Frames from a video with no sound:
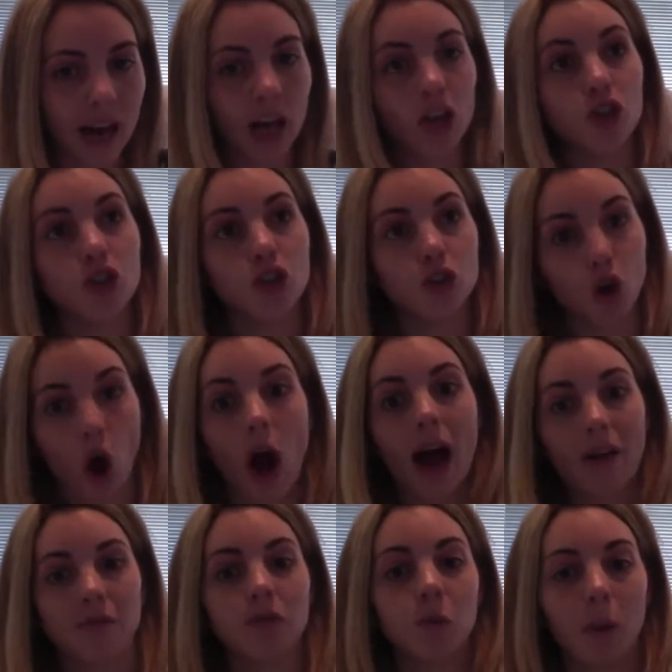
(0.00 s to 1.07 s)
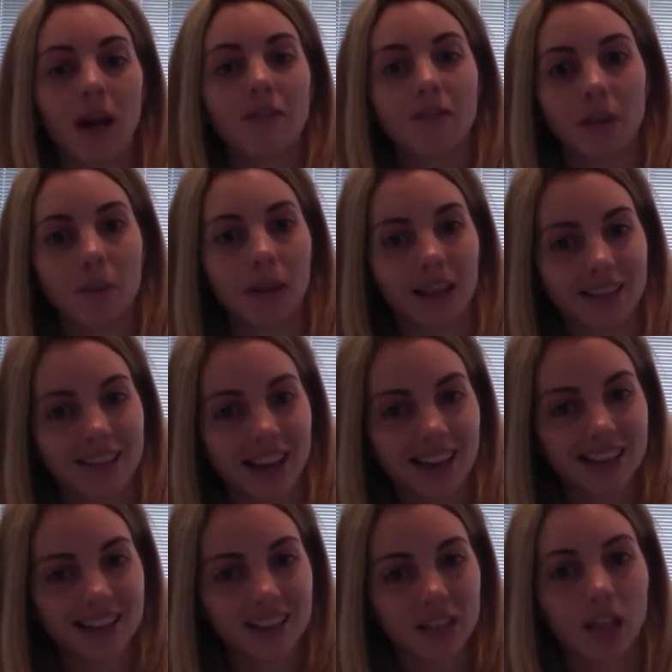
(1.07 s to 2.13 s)
and I do not have to wait for the blood
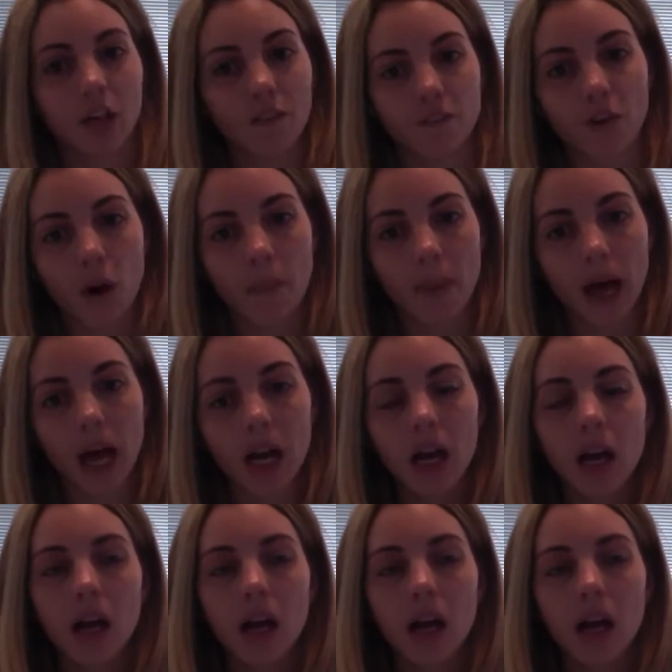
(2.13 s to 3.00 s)
test to confirm that.